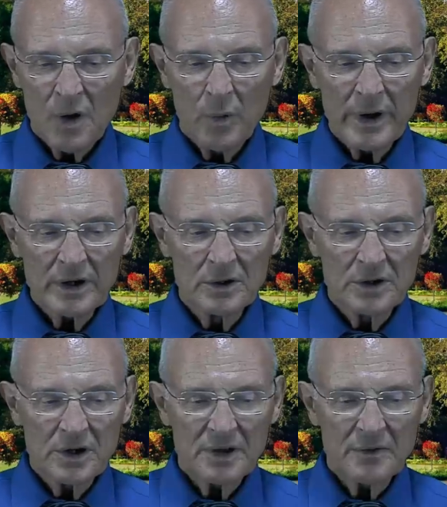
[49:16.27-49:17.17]
We can
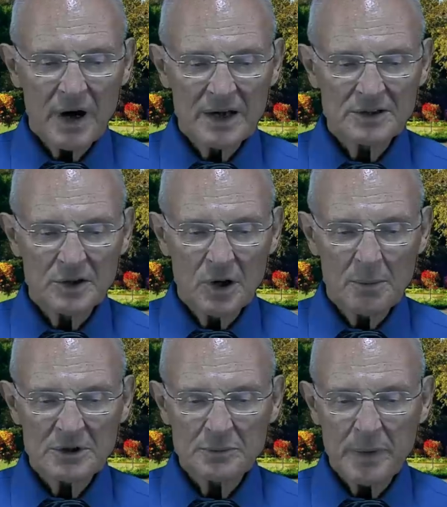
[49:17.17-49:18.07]
learn of God's
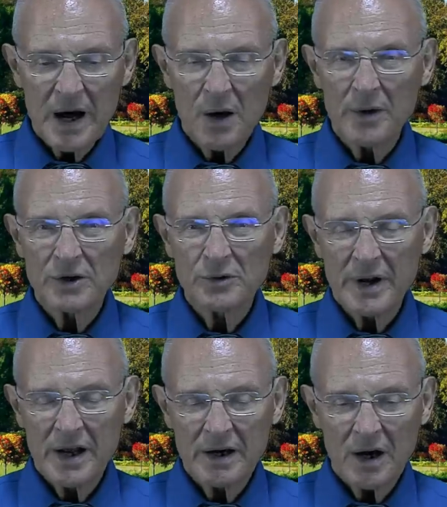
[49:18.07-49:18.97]
enormous power in
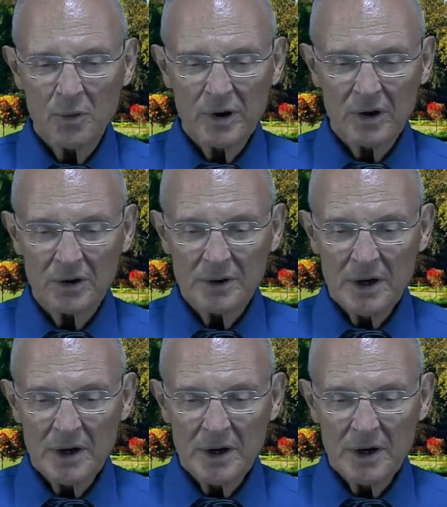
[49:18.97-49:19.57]
creating our world.